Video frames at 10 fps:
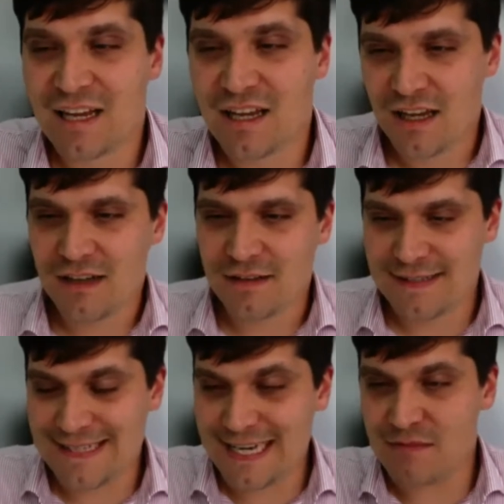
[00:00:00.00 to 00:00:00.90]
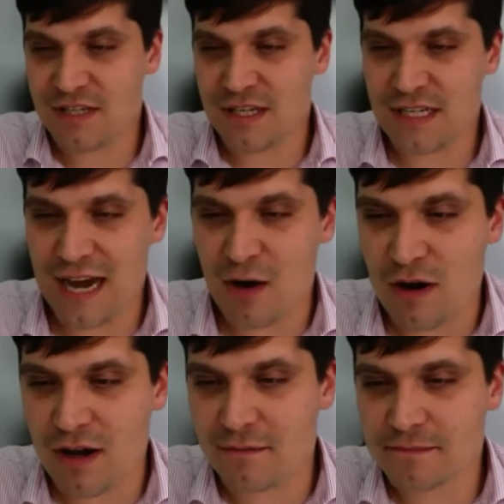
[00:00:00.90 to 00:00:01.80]
It seems that
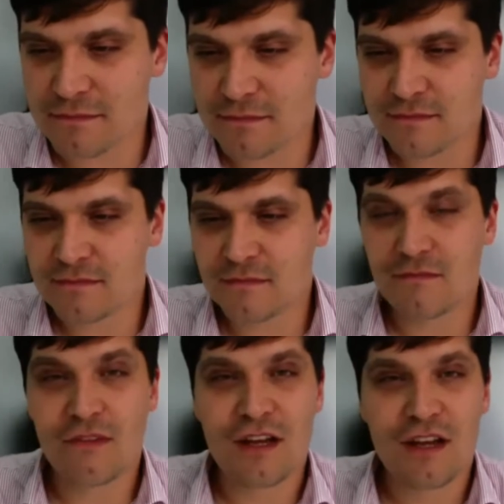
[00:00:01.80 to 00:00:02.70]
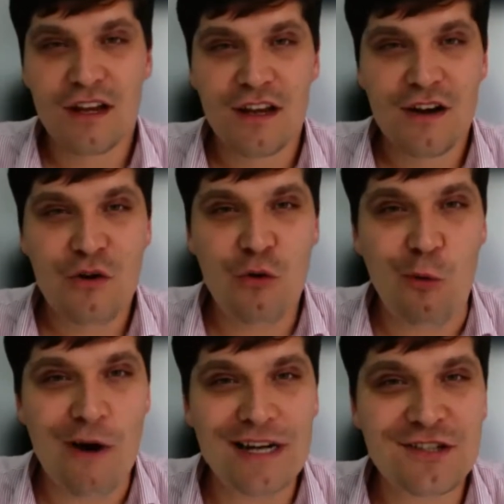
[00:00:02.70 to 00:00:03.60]
our
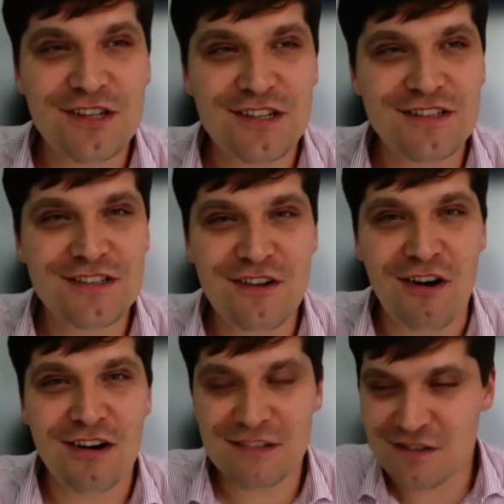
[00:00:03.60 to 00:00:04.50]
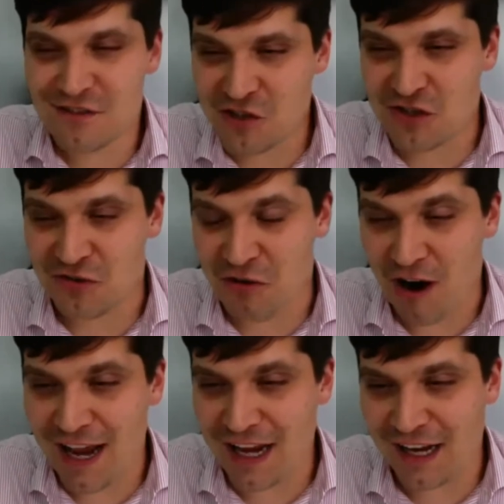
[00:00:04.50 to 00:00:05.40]
questions are
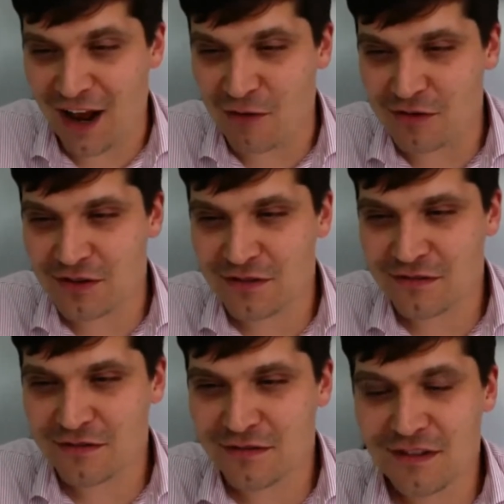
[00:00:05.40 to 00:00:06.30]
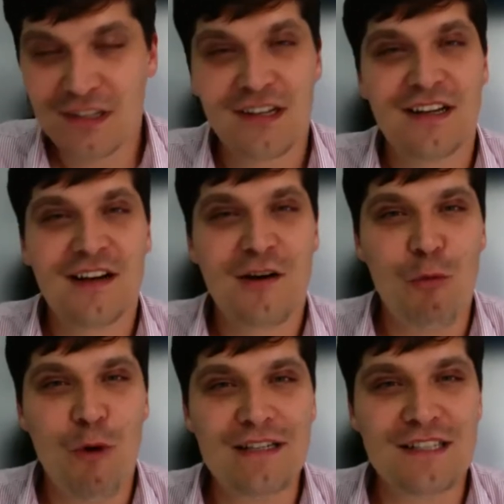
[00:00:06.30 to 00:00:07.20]
drying out.
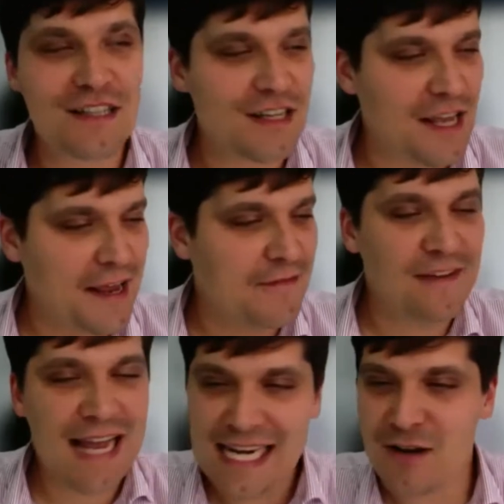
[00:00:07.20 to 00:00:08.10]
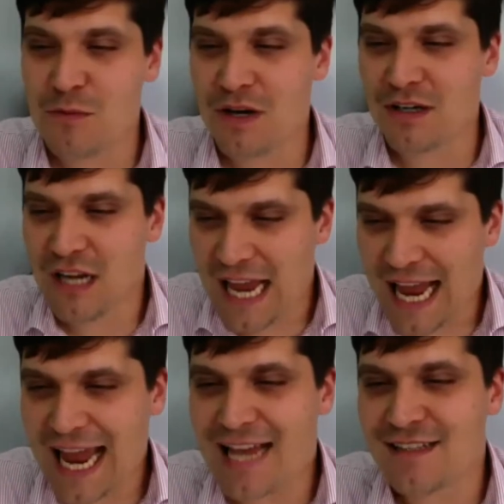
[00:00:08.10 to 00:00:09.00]
Wonder if anyone
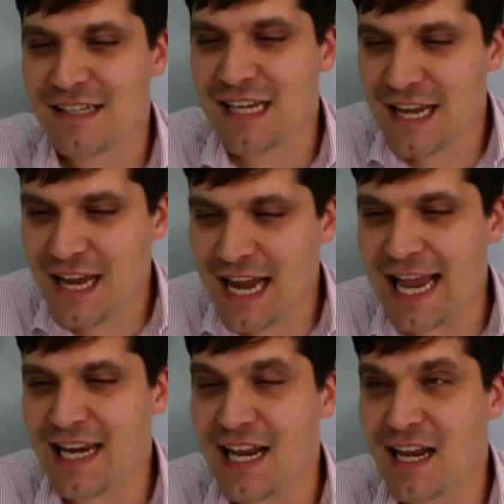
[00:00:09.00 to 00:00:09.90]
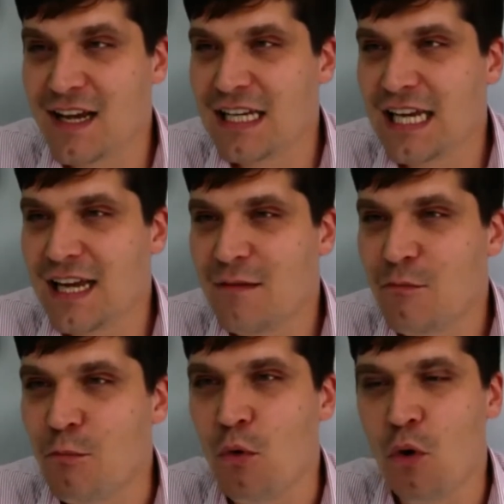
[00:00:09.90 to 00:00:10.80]
has any
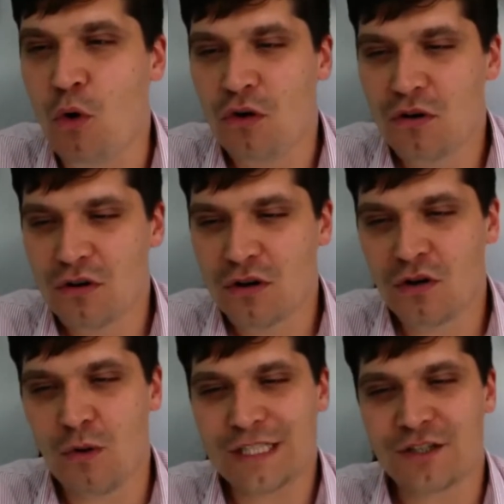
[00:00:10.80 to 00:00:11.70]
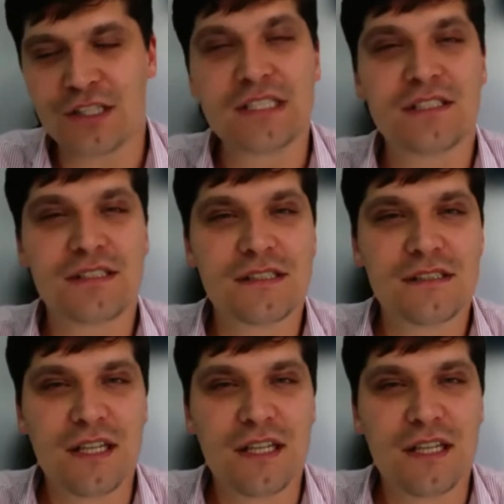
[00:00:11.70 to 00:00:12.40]
more questions